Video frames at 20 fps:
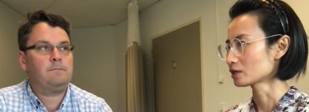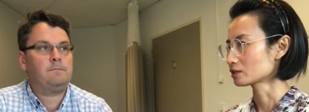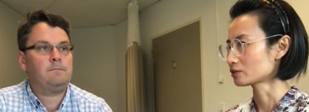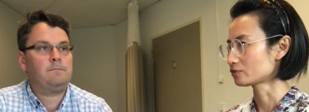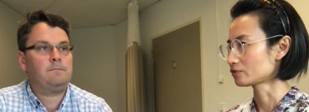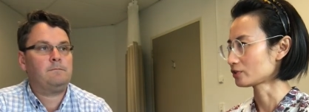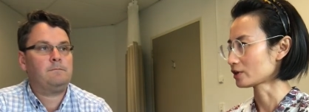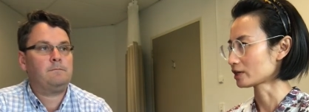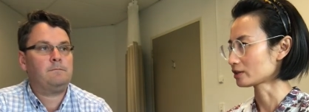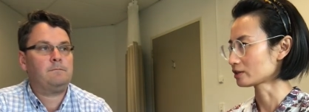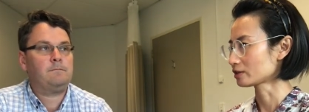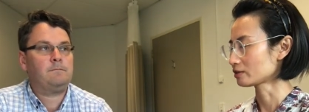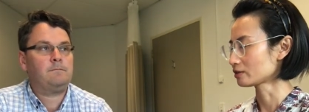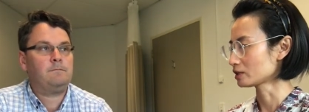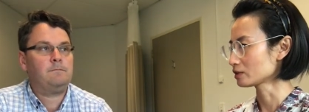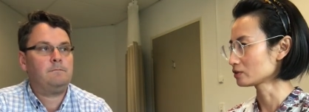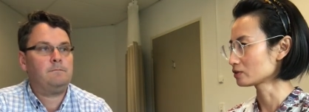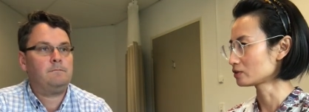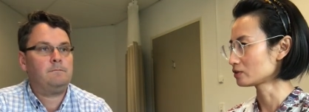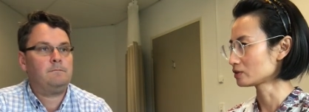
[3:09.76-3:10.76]
Speaker 1: the fact that
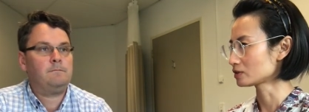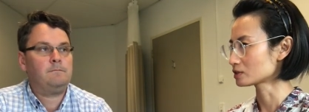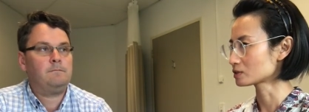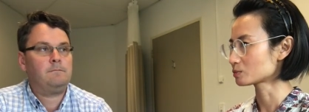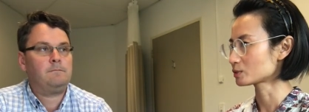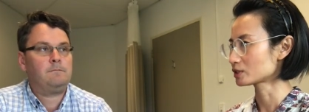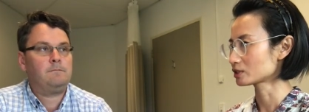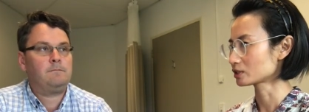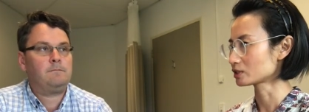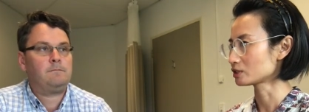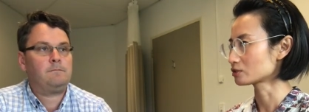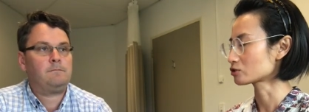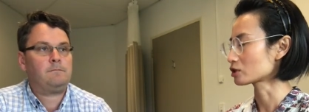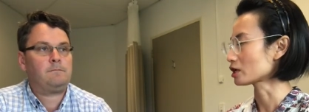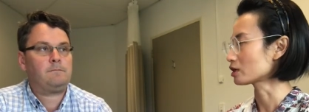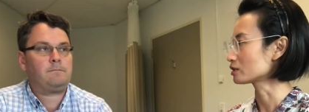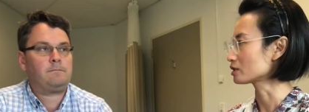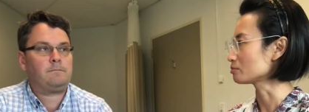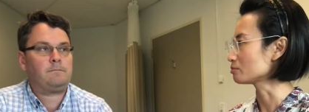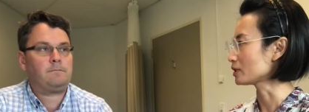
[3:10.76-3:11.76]
in this particular
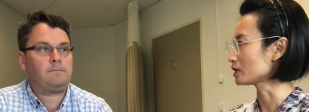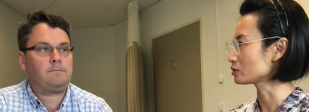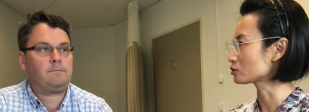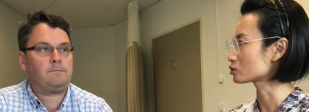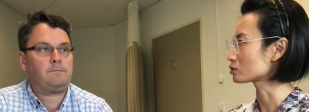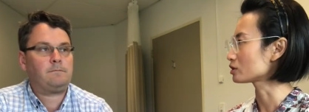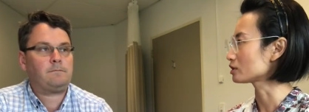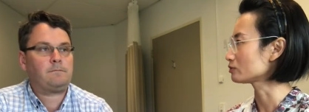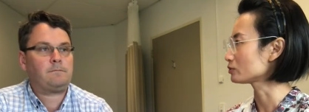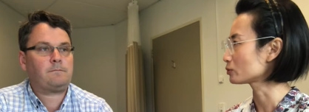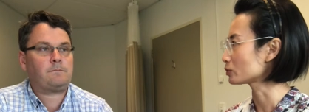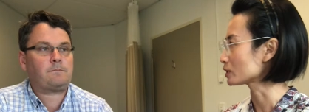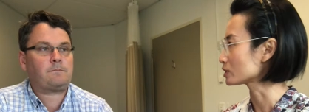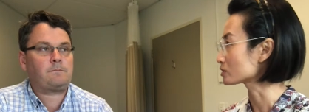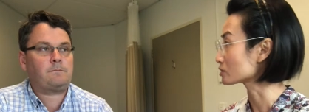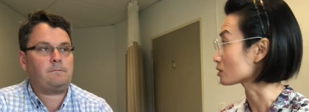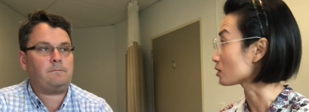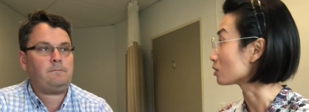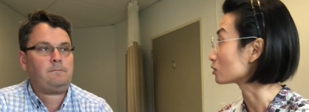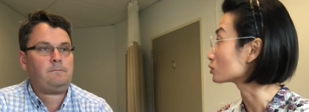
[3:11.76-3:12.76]
trial they make sure
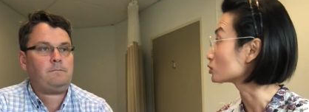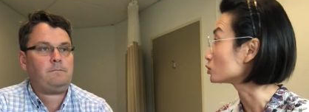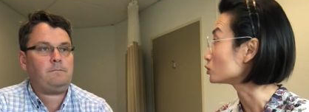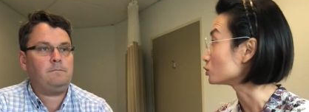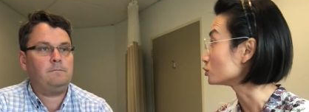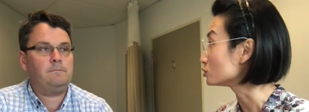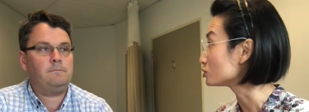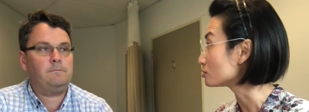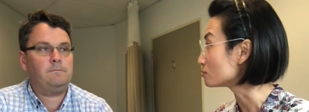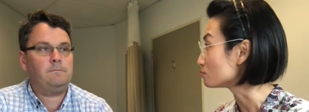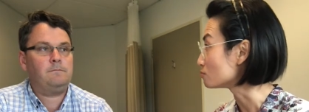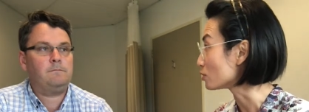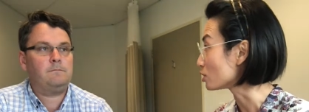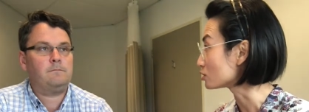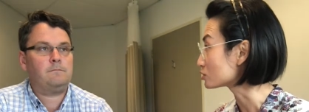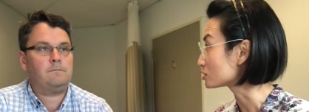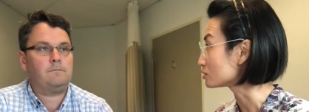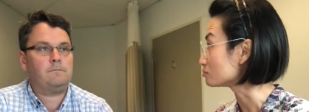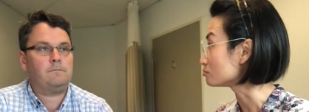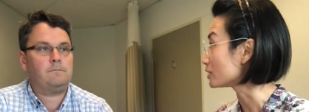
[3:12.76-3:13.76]
everyone's on good
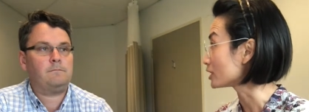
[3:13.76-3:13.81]
modern